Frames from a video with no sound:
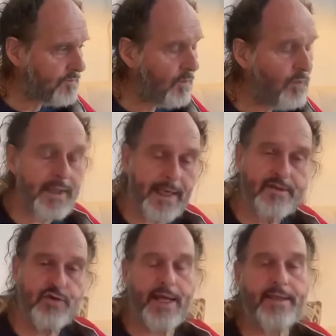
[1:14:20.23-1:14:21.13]
we'll get
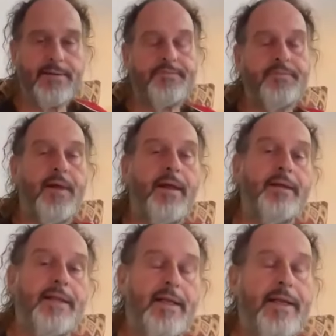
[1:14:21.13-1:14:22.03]
to that a
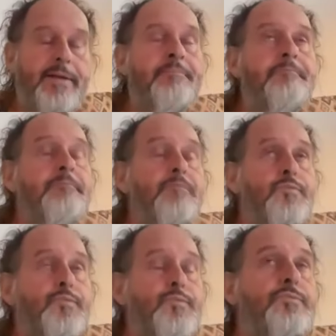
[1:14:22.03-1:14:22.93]
little later.
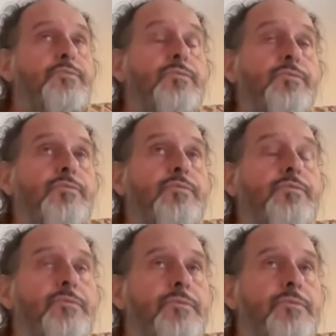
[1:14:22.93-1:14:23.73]
The